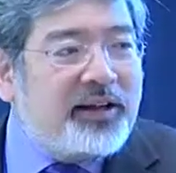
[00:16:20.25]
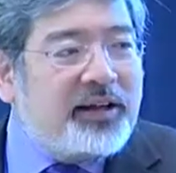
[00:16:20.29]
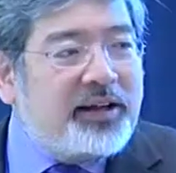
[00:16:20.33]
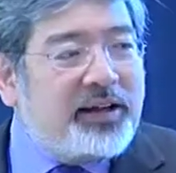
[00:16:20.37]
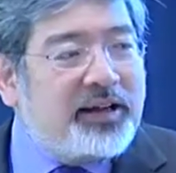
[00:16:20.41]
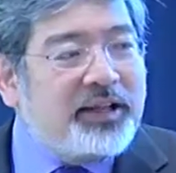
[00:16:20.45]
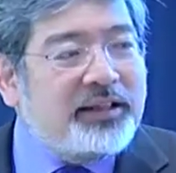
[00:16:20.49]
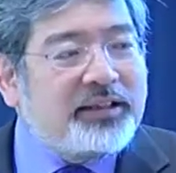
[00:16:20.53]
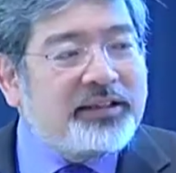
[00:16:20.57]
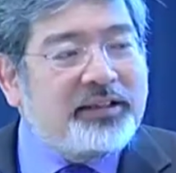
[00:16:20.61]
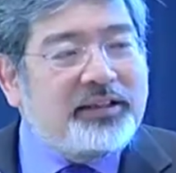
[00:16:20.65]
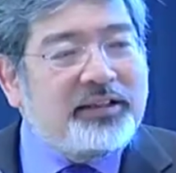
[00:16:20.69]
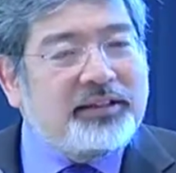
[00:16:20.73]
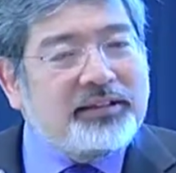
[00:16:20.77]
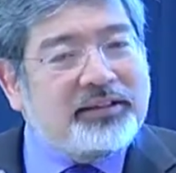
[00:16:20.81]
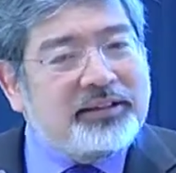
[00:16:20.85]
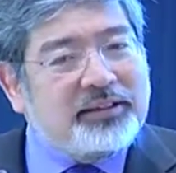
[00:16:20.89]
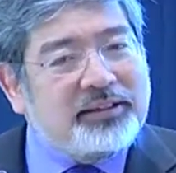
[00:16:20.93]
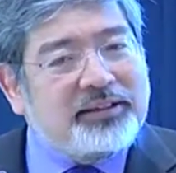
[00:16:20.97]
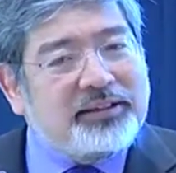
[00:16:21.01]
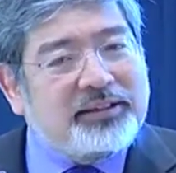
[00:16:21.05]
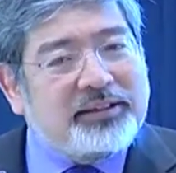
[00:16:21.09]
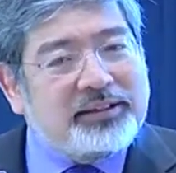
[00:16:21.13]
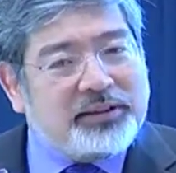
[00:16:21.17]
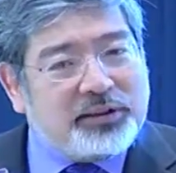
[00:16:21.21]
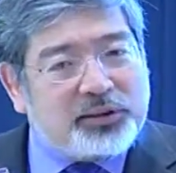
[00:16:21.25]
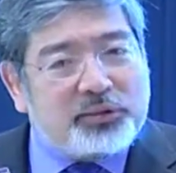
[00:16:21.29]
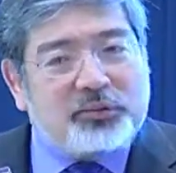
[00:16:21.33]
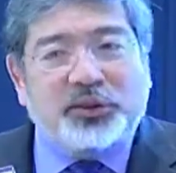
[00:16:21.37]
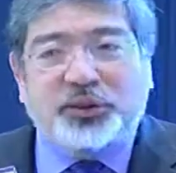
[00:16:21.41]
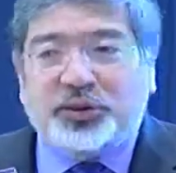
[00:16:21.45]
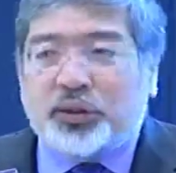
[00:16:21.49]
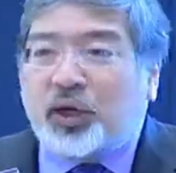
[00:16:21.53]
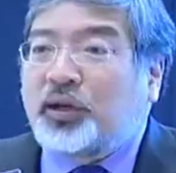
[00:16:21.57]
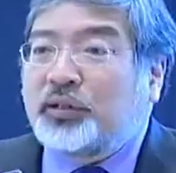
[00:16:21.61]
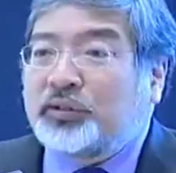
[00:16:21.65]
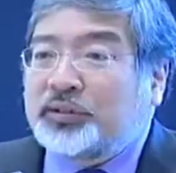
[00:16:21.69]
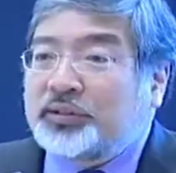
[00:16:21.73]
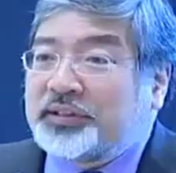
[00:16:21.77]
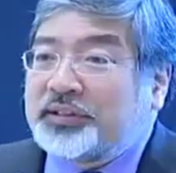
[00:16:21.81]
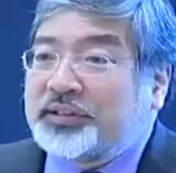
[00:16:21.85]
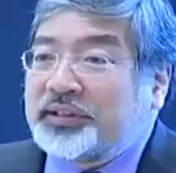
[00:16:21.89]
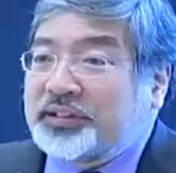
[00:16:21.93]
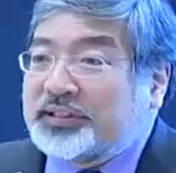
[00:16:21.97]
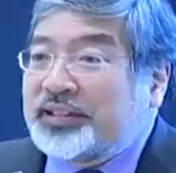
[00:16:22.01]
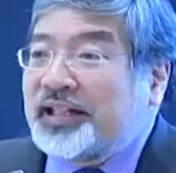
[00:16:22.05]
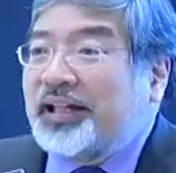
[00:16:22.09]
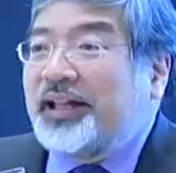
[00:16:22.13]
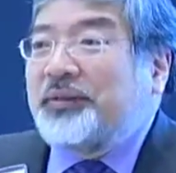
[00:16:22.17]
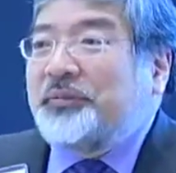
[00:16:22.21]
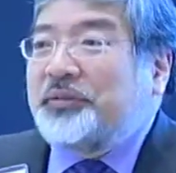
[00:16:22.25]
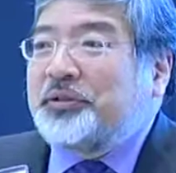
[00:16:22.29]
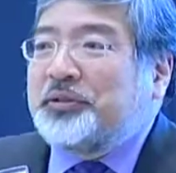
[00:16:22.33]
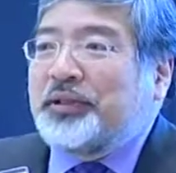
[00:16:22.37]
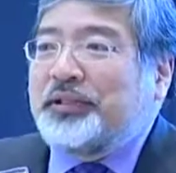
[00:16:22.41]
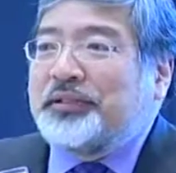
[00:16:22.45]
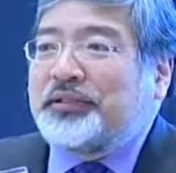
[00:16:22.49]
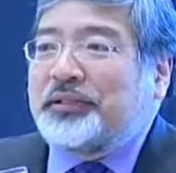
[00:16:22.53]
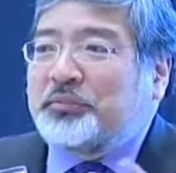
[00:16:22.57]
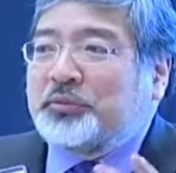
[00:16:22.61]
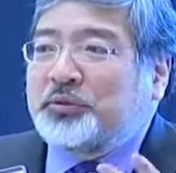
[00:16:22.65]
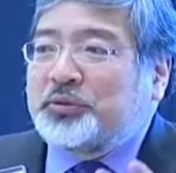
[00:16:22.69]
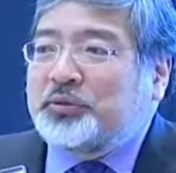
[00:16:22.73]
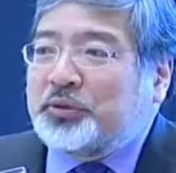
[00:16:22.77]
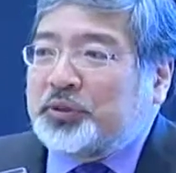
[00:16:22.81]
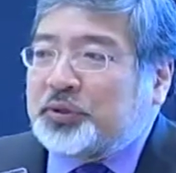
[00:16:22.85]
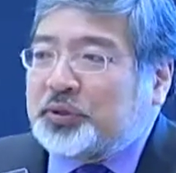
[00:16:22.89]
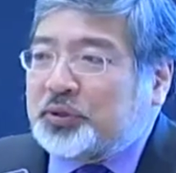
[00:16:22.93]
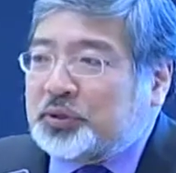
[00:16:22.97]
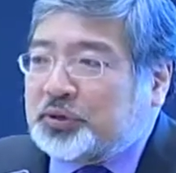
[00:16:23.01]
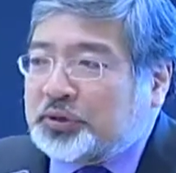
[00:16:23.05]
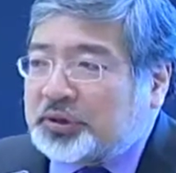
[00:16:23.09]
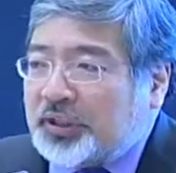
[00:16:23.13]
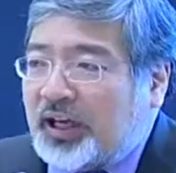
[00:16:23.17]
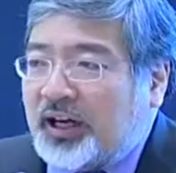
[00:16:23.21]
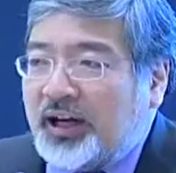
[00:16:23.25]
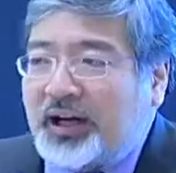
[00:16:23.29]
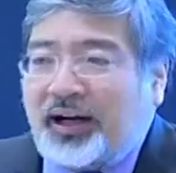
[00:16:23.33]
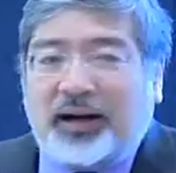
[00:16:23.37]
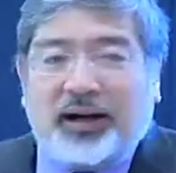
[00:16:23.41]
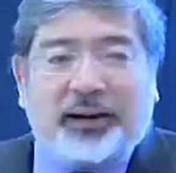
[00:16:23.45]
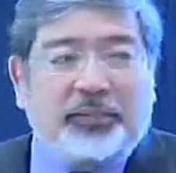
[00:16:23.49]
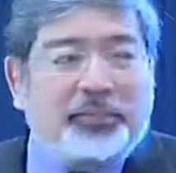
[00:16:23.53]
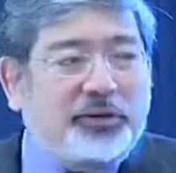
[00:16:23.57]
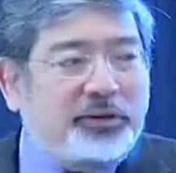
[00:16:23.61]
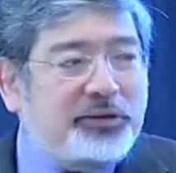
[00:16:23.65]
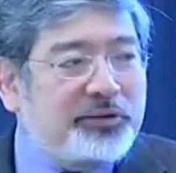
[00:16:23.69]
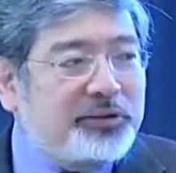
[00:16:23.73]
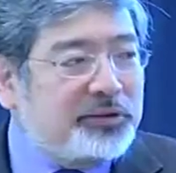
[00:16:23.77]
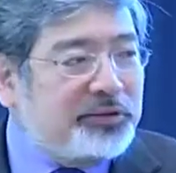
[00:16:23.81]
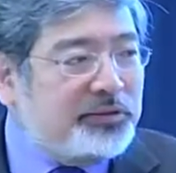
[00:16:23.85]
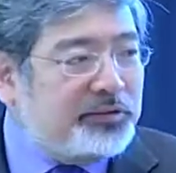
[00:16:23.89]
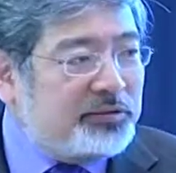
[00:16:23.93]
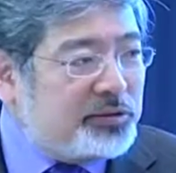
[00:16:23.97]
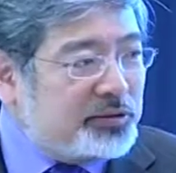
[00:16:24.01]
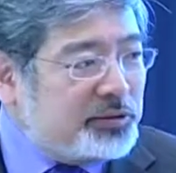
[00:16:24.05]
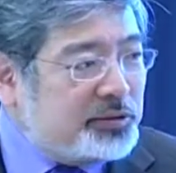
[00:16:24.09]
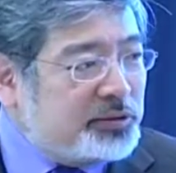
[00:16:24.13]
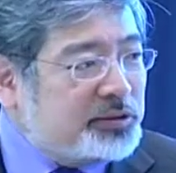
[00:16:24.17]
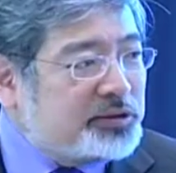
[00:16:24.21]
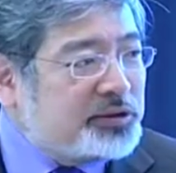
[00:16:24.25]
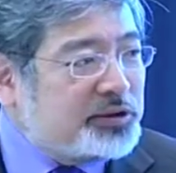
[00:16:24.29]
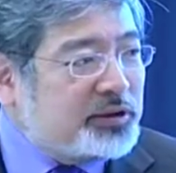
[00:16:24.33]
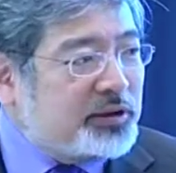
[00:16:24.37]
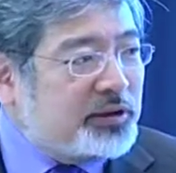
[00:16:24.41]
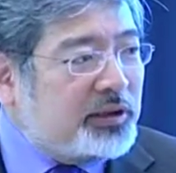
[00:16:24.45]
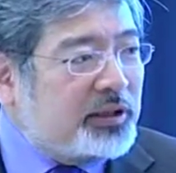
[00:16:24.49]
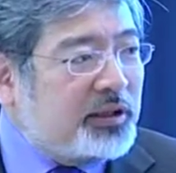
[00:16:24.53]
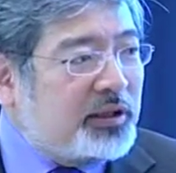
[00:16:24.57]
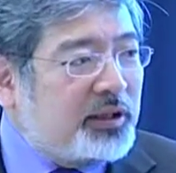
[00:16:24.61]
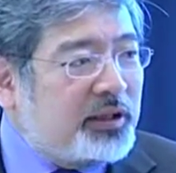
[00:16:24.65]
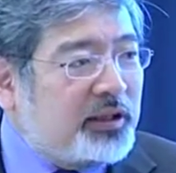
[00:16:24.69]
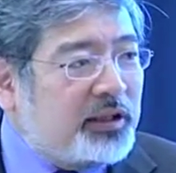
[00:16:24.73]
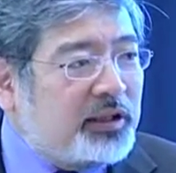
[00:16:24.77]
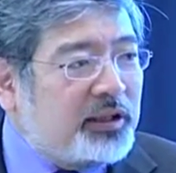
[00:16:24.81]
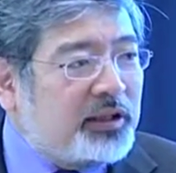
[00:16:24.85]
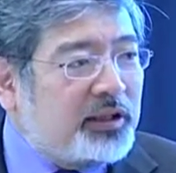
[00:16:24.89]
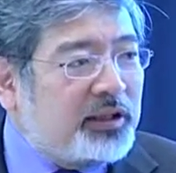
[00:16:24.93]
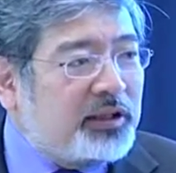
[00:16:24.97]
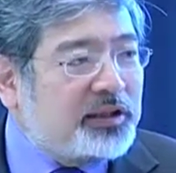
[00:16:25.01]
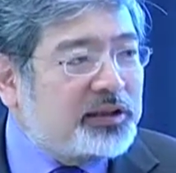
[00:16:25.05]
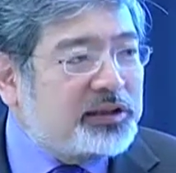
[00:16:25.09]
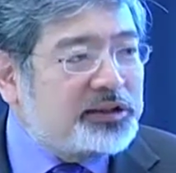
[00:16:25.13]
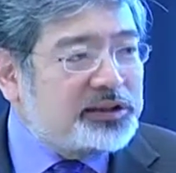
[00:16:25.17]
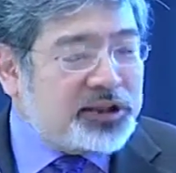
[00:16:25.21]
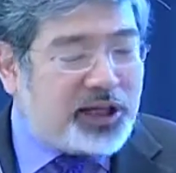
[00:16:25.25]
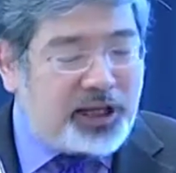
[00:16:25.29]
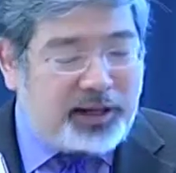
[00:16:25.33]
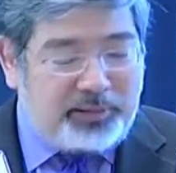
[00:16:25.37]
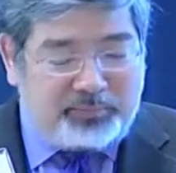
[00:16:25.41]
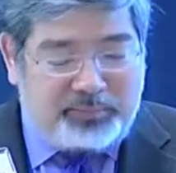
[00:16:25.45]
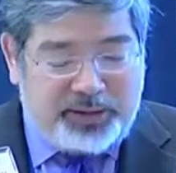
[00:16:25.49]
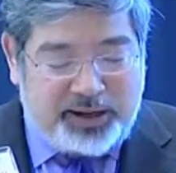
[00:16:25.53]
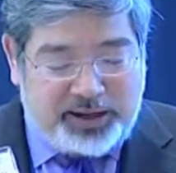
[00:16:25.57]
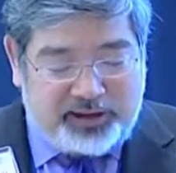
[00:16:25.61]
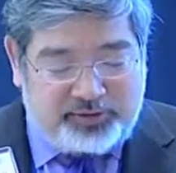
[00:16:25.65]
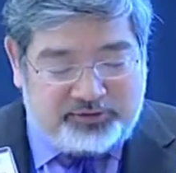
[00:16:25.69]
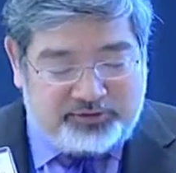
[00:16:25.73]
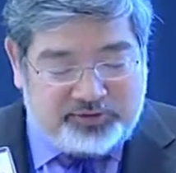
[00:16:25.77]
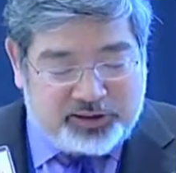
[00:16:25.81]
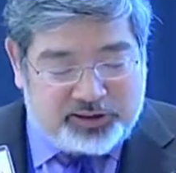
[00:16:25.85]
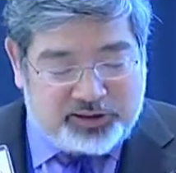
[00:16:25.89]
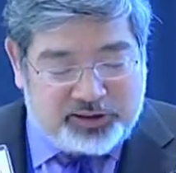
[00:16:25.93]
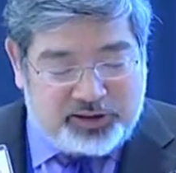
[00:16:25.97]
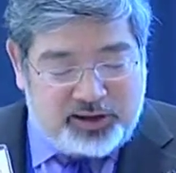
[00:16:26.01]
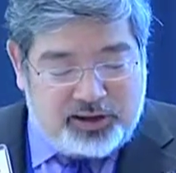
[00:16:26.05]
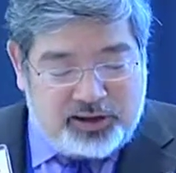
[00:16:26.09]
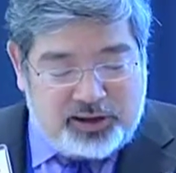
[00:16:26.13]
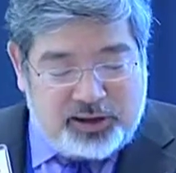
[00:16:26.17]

The result is the same. You end up losing your job or you lose a job benefit.